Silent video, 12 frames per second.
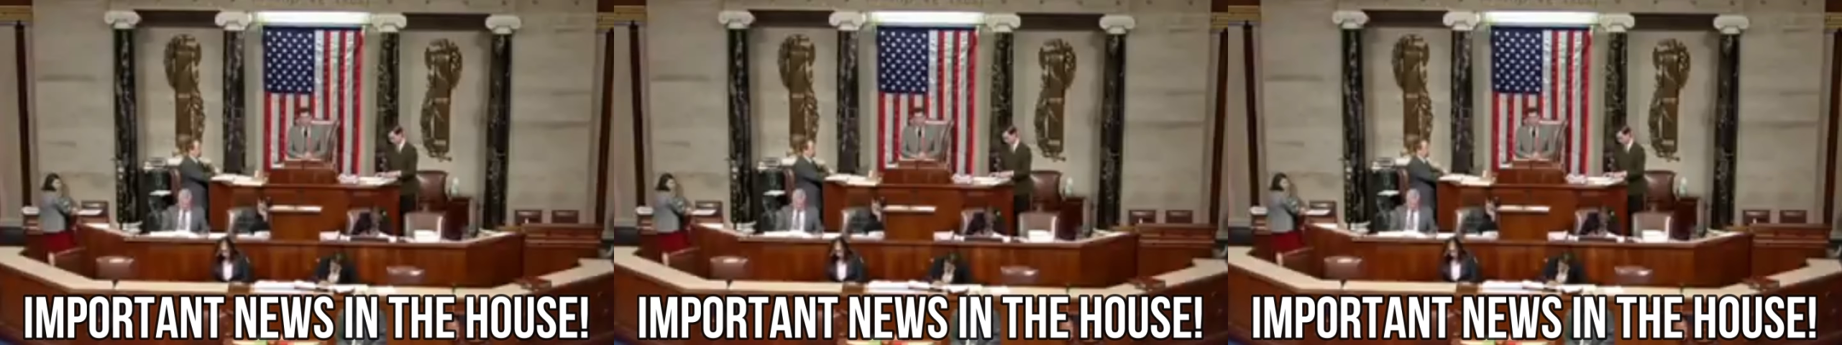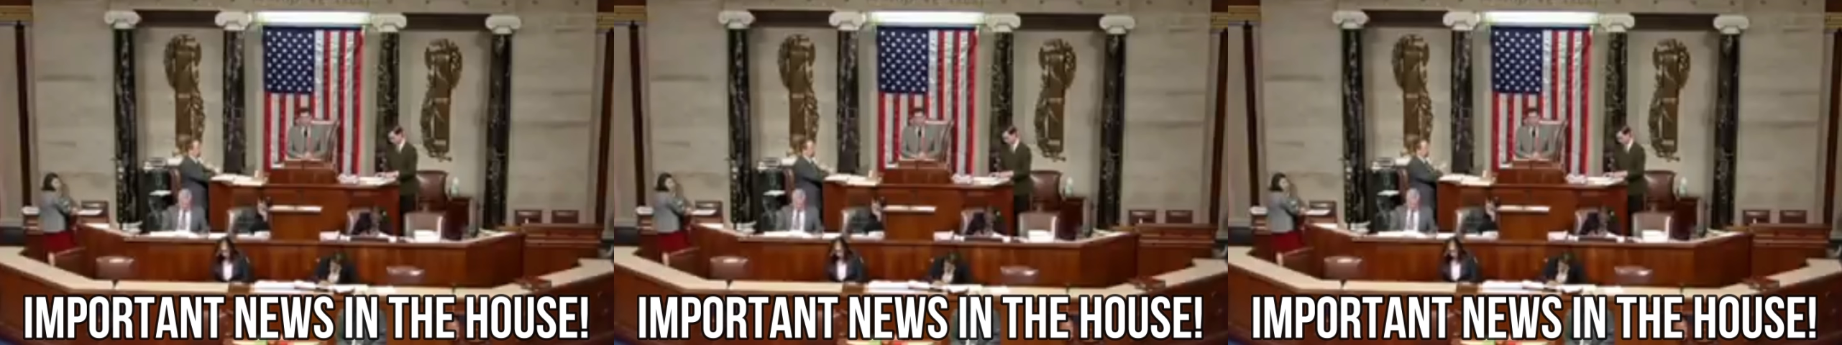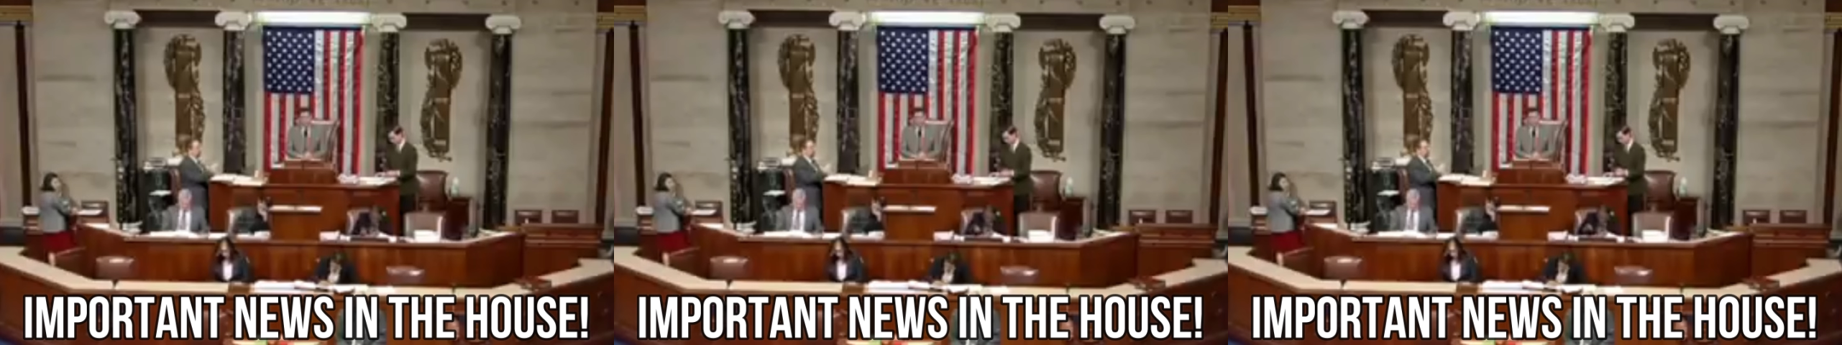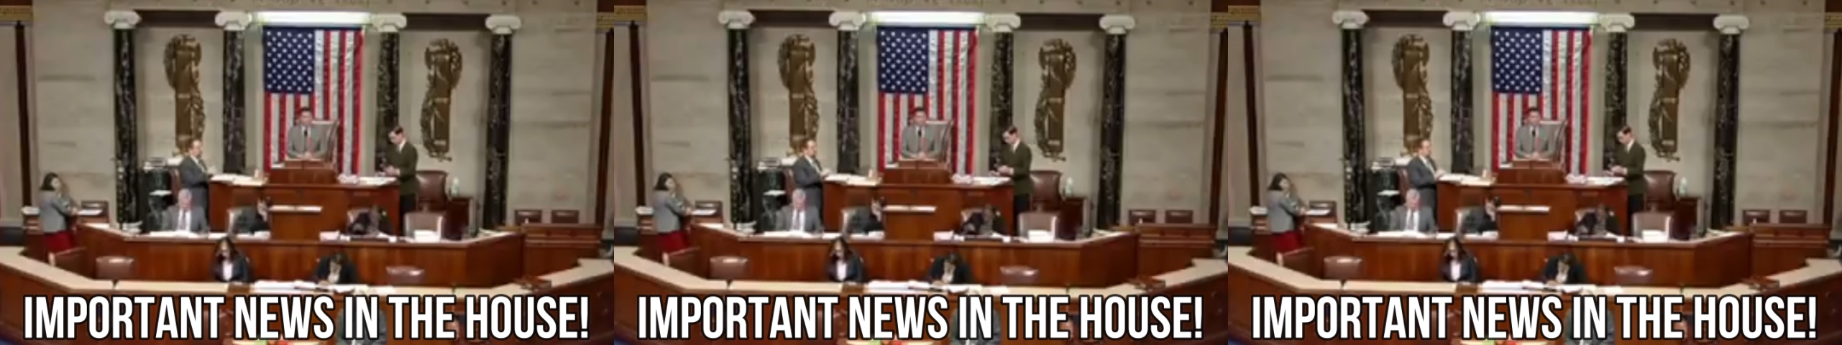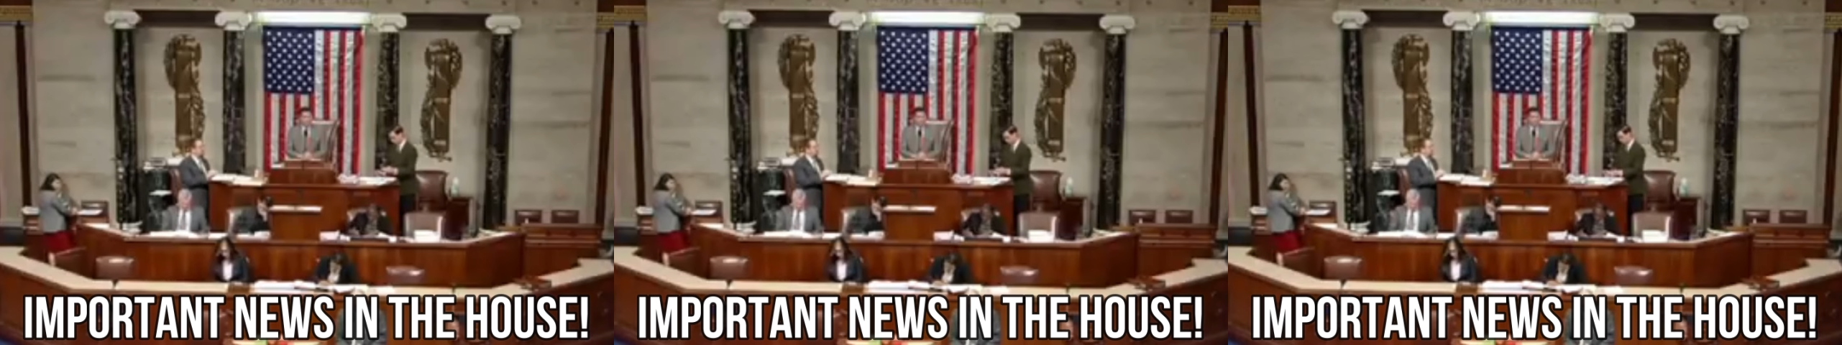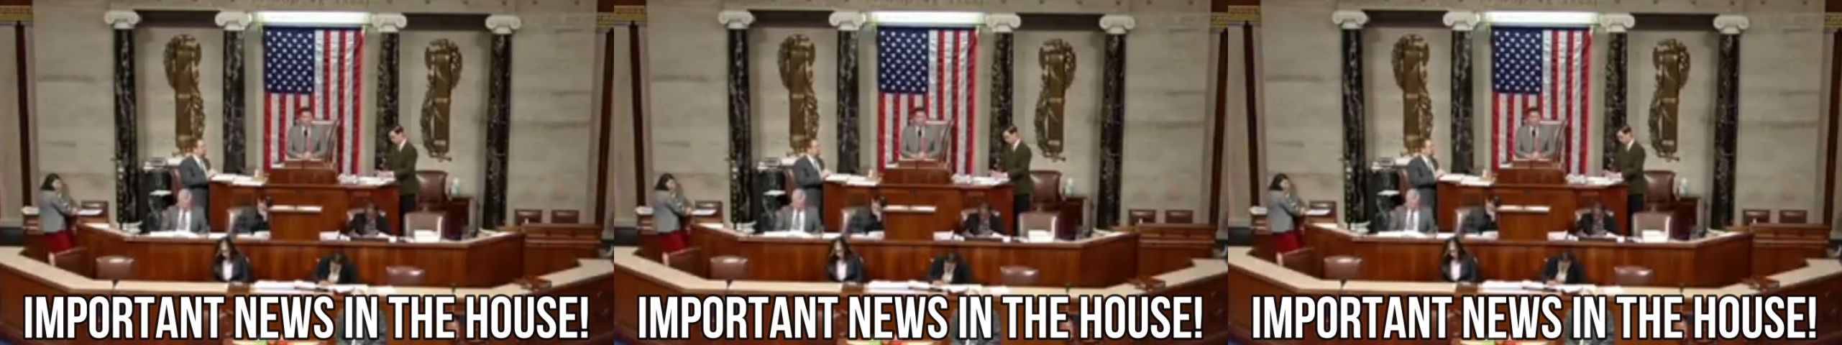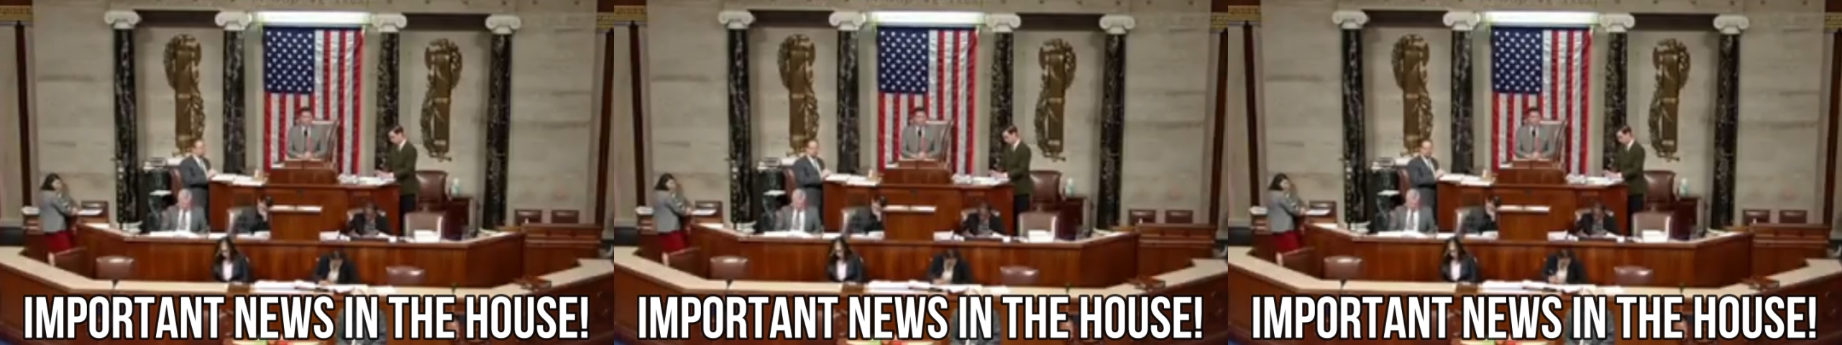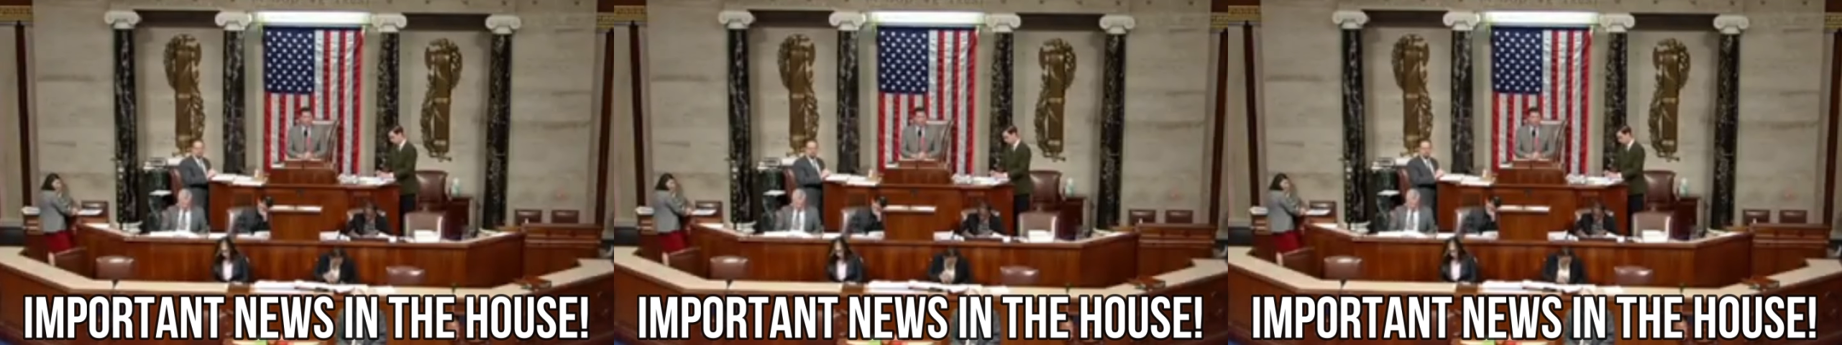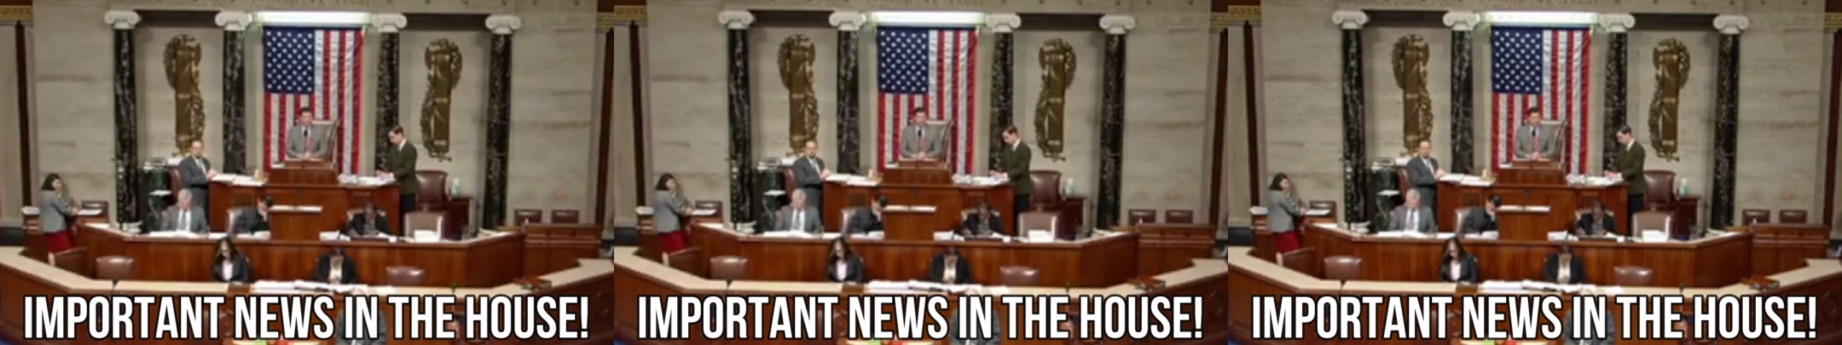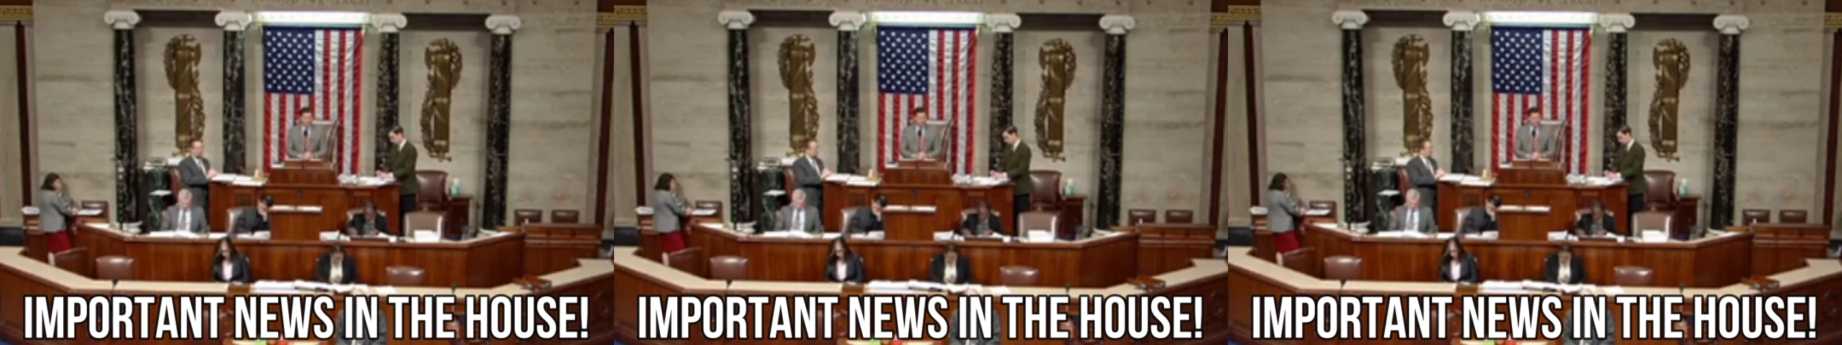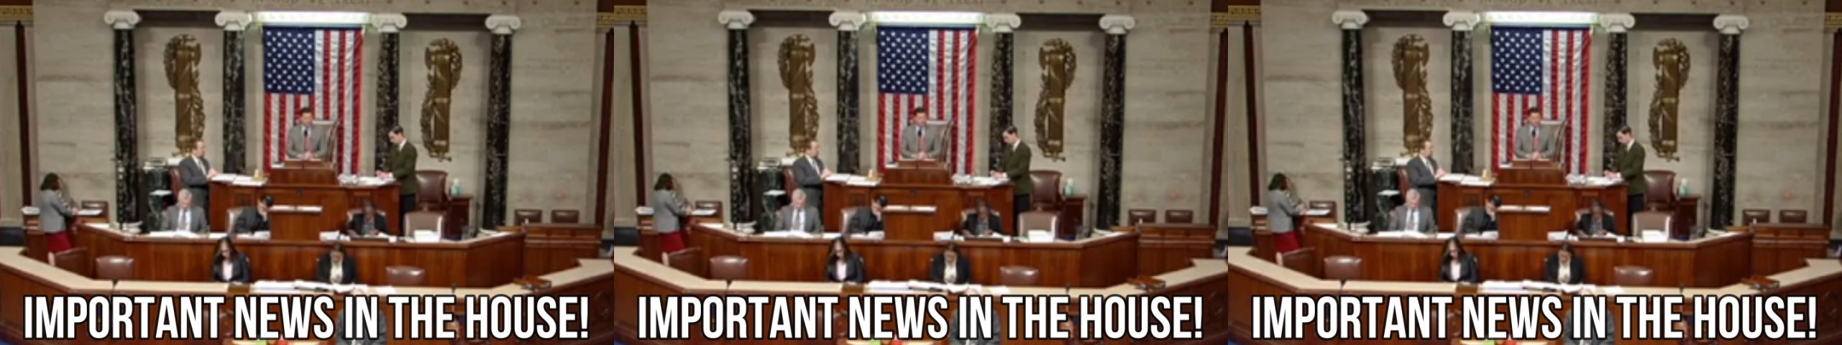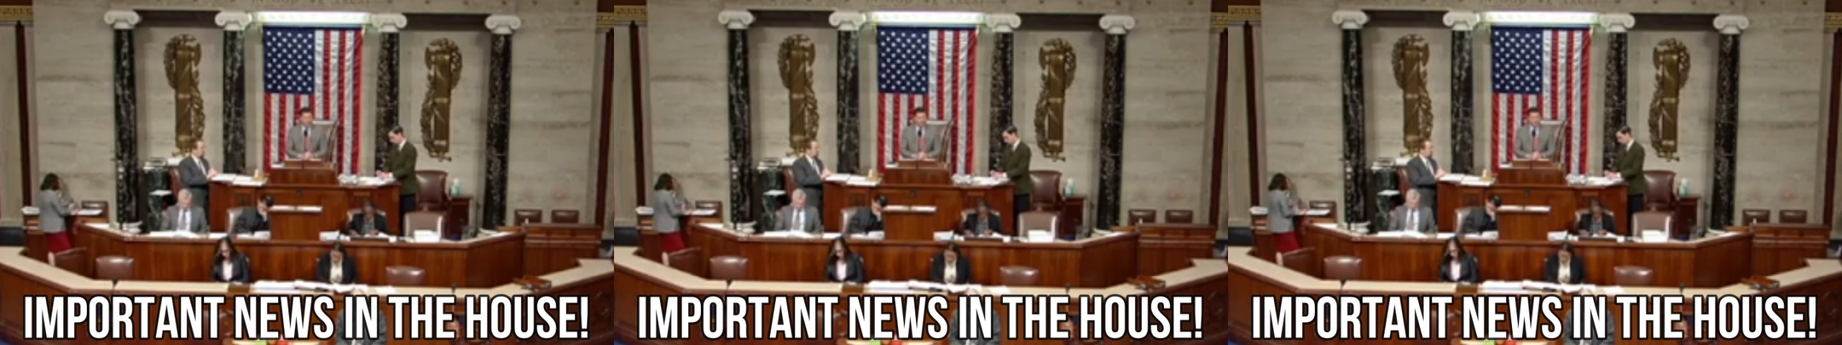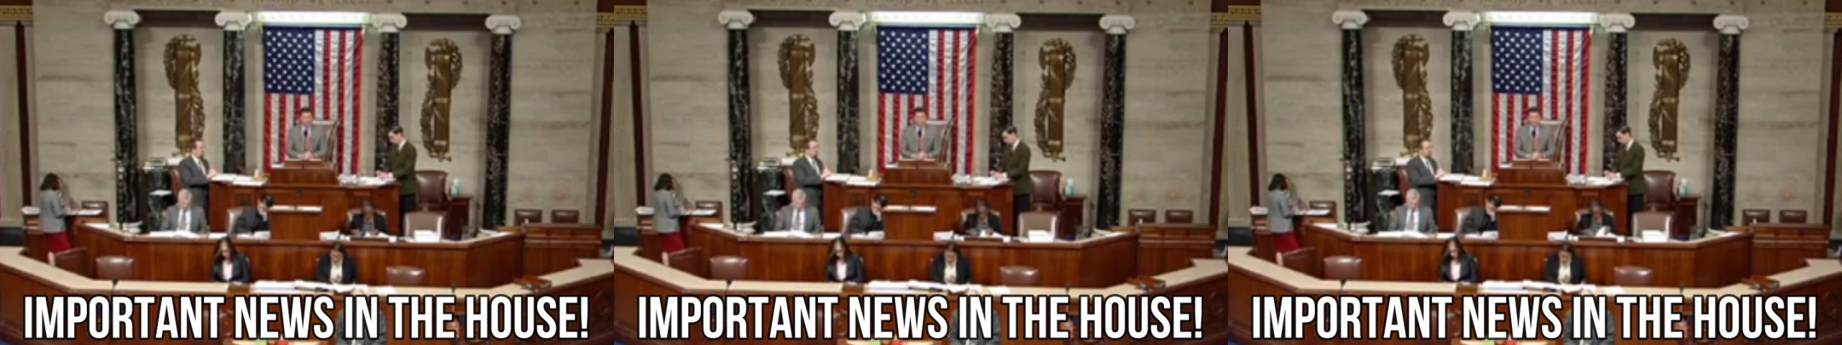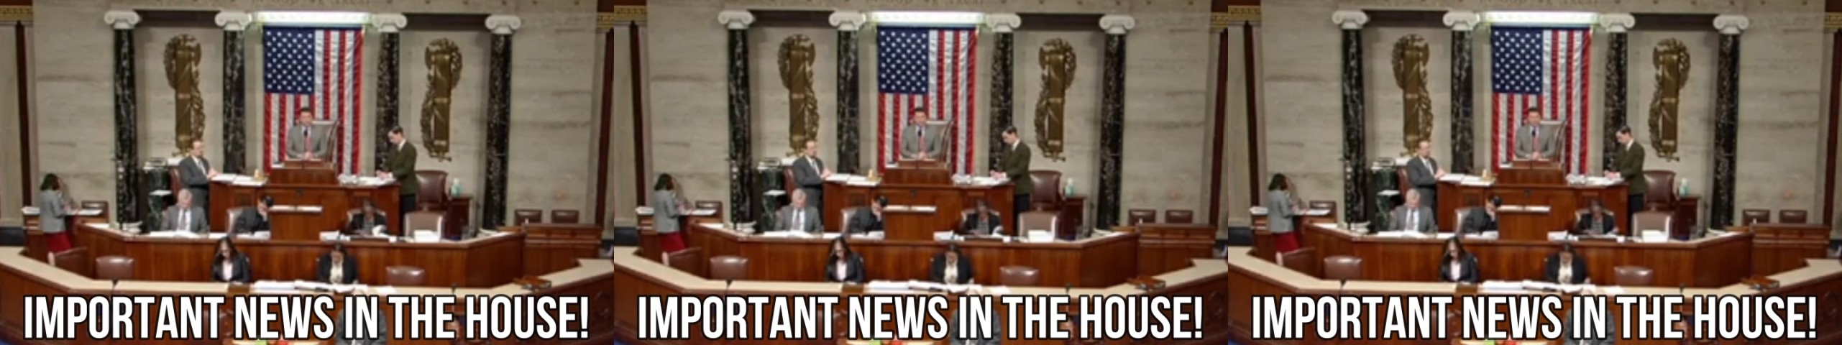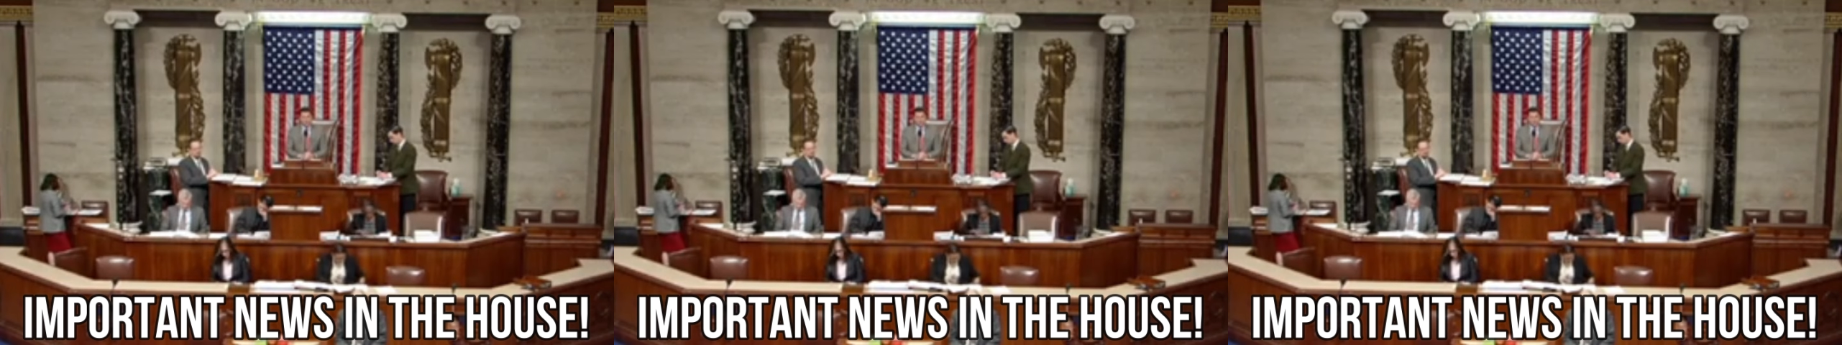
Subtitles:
No face is visible, so there are no lips to read.